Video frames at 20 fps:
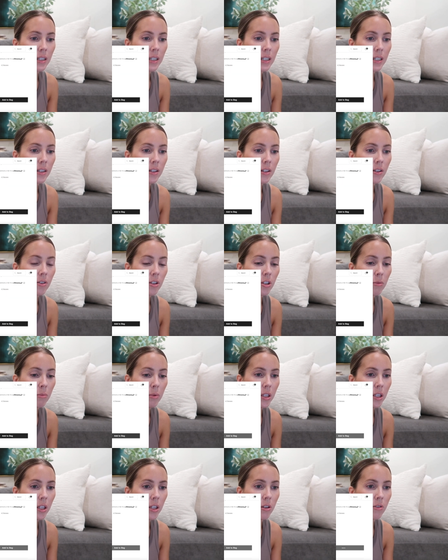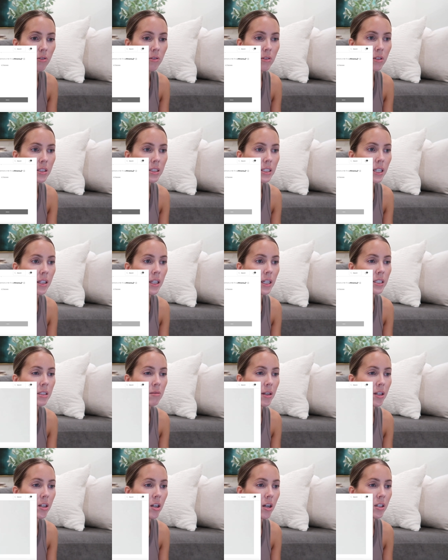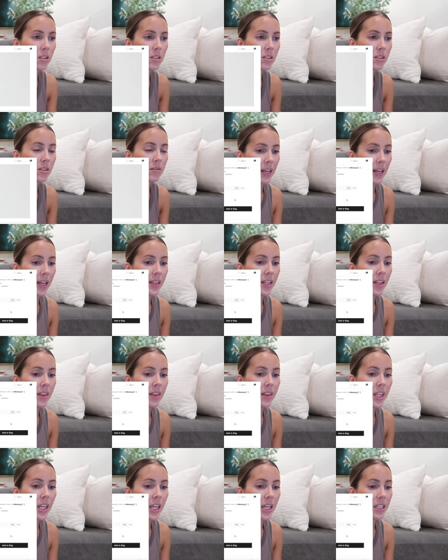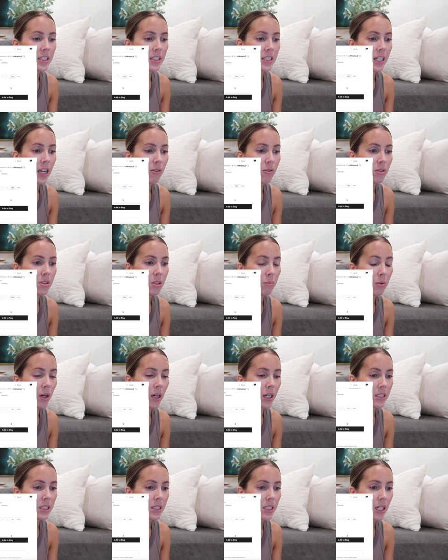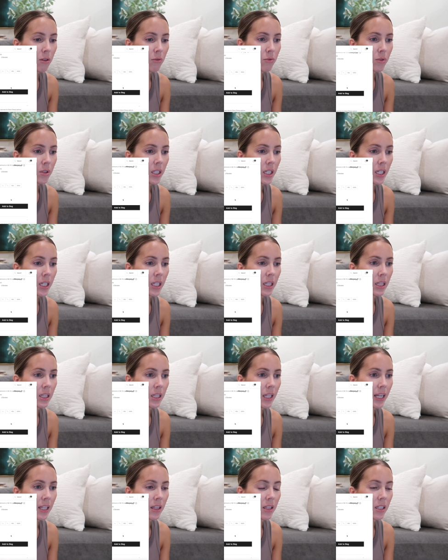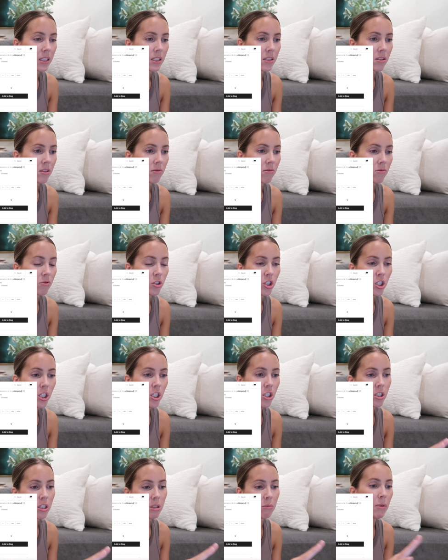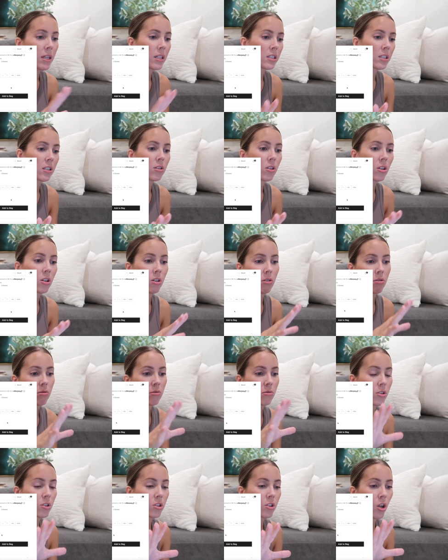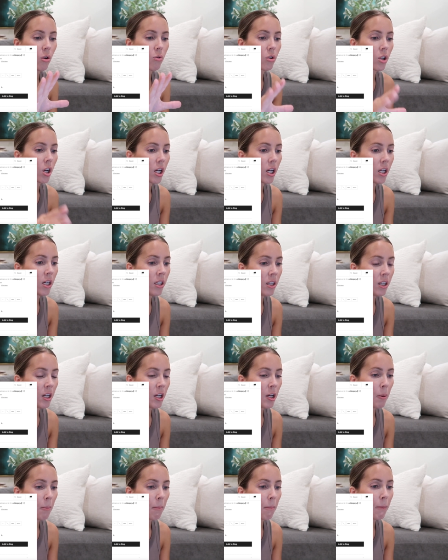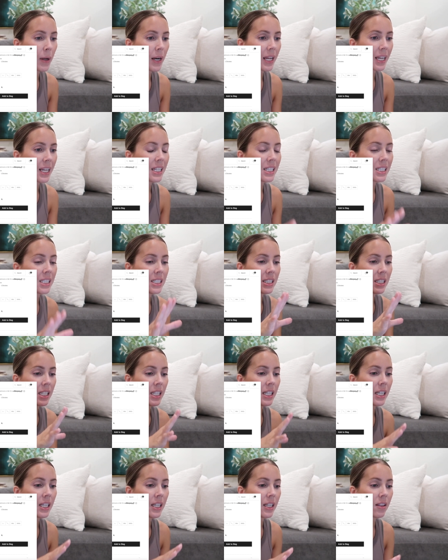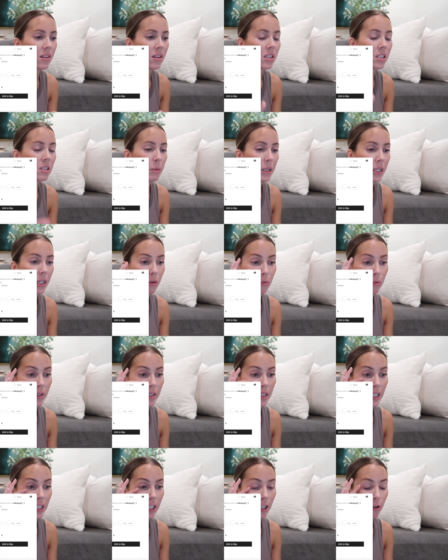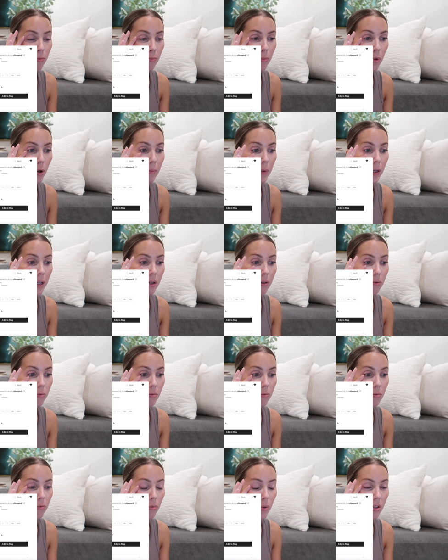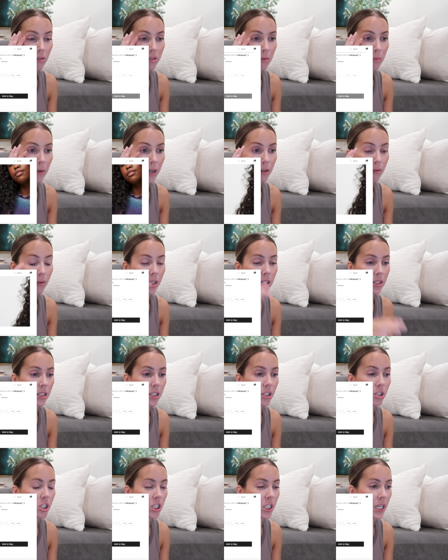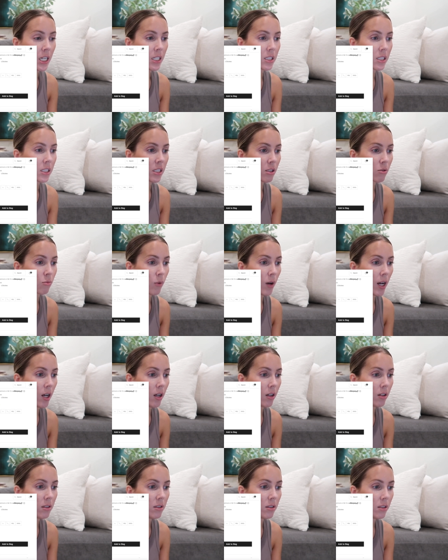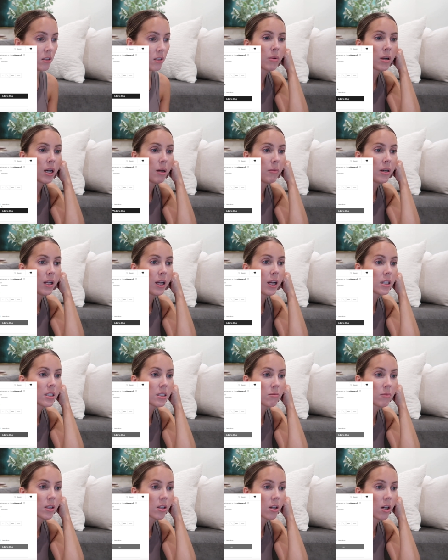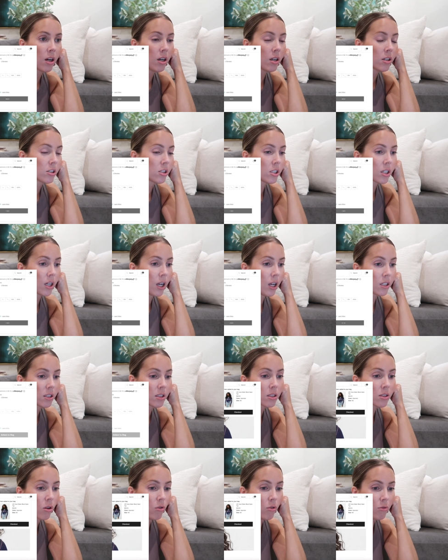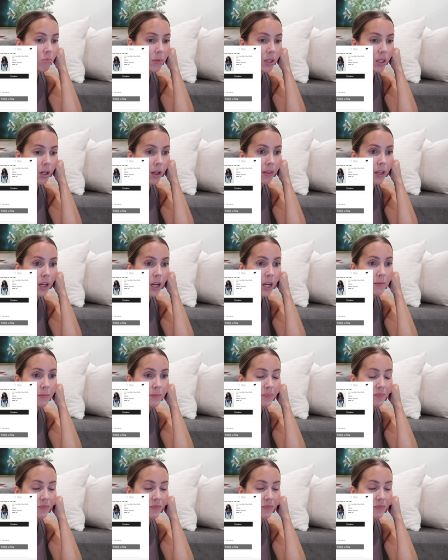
I don't know, could be cute add that to my carts. And then this, I was surprised that I really like this. She just makes it look so good, but I could see this being a really cute moment with some high-waisted jeans as well. But I'm gonna add it to my cart. She kind of sold me on that.